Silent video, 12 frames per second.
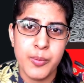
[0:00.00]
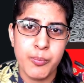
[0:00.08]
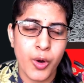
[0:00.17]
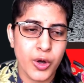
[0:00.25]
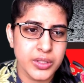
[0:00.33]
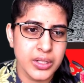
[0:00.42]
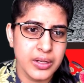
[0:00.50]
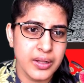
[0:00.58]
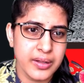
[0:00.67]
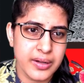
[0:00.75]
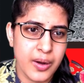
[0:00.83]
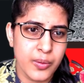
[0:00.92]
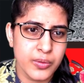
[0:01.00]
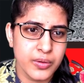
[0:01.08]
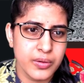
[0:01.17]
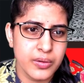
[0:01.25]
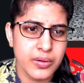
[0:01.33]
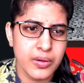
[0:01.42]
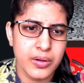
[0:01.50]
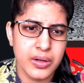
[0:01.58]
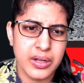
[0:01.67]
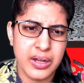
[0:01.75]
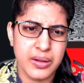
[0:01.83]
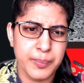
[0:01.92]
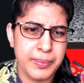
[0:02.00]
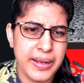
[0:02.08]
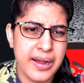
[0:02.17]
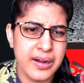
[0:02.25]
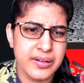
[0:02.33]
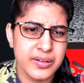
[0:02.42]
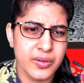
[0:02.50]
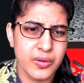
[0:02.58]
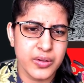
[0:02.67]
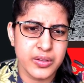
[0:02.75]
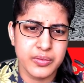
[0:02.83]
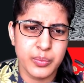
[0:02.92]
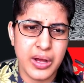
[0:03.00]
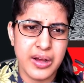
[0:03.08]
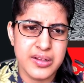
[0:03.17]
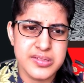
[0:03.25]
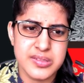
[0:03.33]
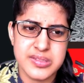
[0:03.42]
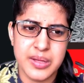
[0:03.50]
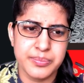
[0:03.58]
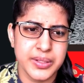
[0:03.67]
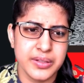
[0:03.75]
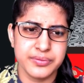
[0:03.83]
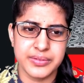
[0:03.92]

model around or a plant or a vase or something of